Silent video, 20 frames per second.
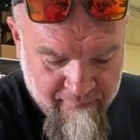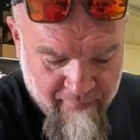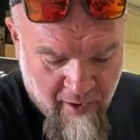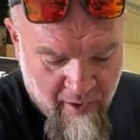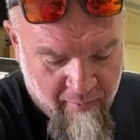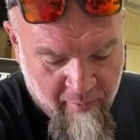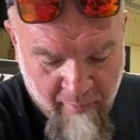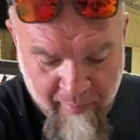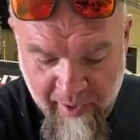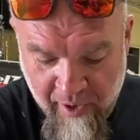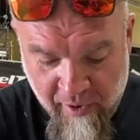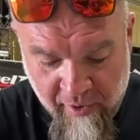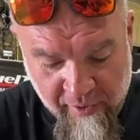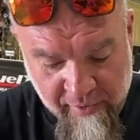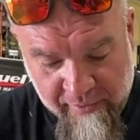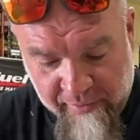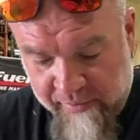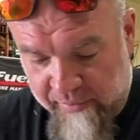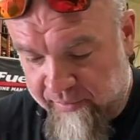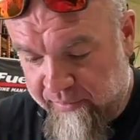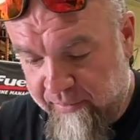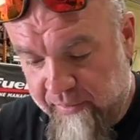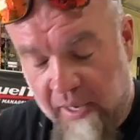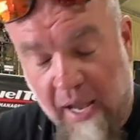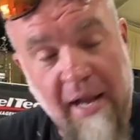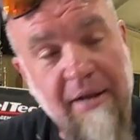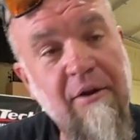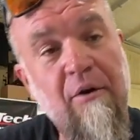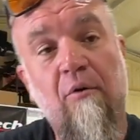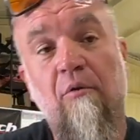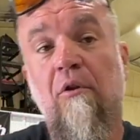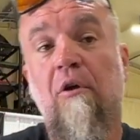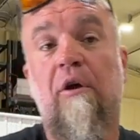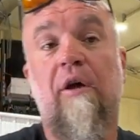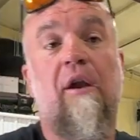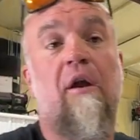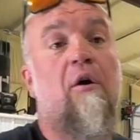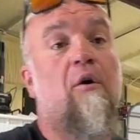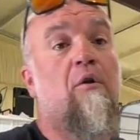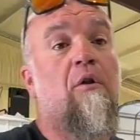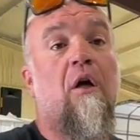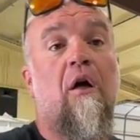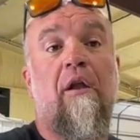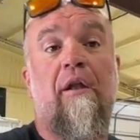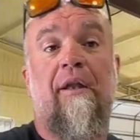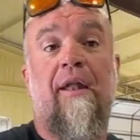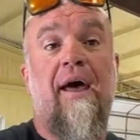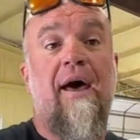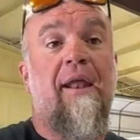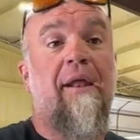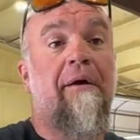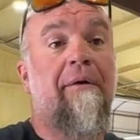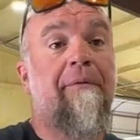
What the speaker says: I'm gonna be honest, I don't look at a whole lot of data.